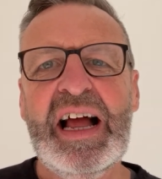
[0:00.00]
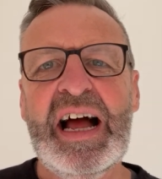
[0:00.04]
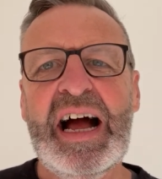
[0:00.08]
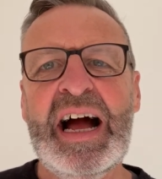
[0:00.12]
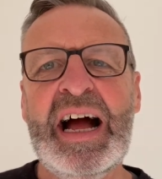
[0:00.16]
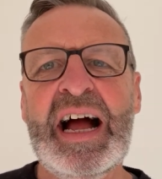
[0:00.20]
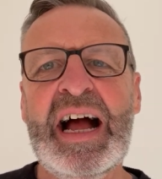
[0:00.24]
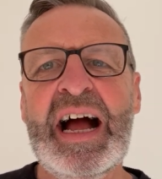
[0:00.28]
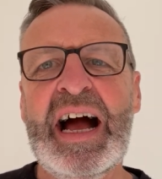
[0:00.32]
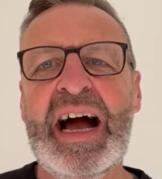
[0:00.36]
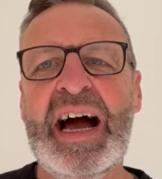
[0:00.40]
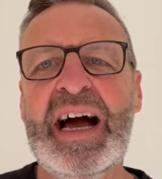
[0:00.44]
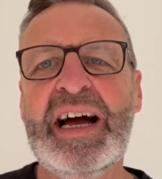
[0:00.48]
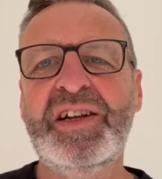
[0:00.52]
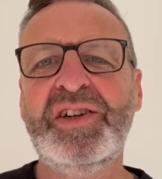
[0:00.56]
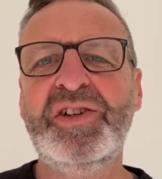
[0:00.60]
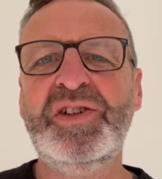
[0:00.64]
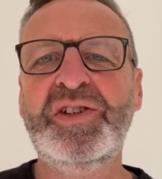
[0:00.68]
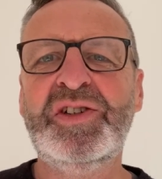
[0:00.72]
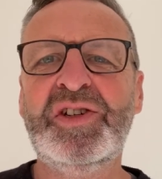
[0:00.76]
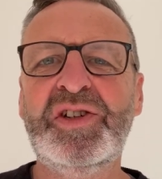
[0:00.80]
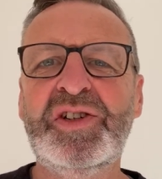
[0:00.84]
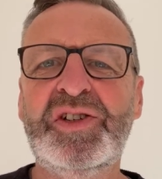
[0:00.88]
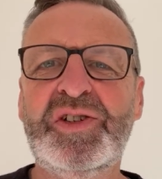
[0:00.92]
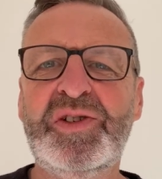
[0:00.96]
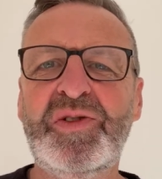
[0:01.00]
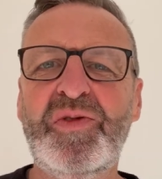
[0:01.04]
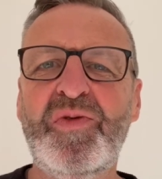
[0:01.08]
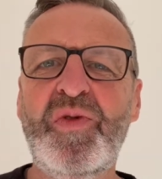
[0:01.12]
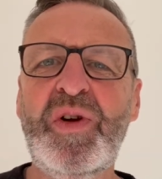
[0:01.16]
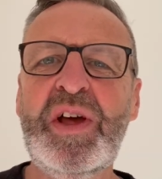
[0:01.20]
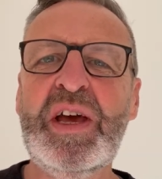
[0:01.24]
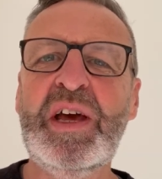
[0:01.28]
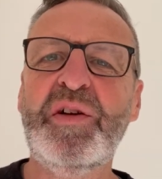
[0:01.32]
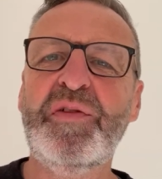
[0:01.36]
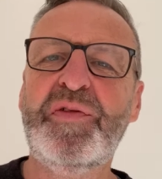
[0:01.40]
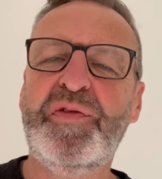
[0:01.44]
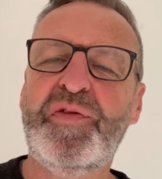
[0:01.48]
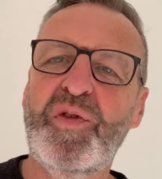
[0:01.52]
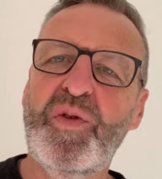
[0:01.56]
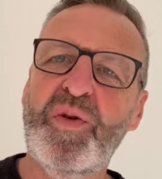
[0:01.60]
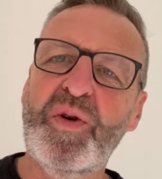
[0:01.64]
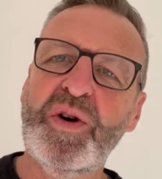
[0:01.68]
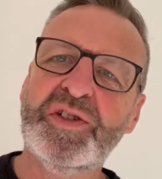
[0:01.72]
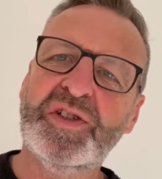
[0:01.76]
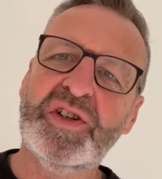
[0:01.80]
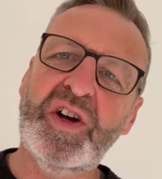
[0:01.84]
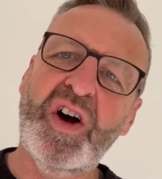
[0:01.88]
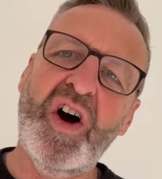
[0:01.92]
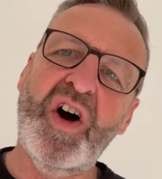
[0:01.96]
and to
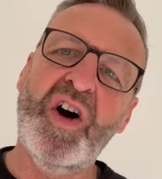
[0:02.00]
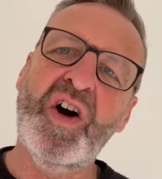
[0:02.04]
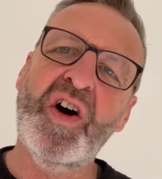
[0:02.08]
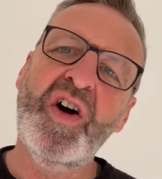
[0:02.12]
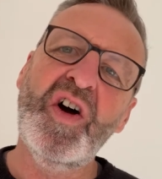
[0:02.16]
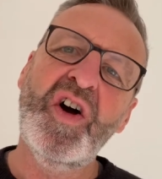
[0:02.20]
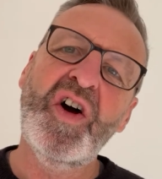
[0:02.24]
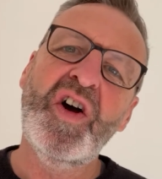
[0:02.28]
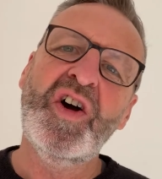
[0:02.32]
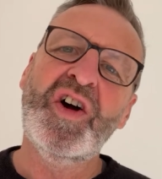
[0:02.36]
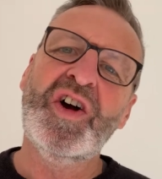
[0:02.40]
reinforce our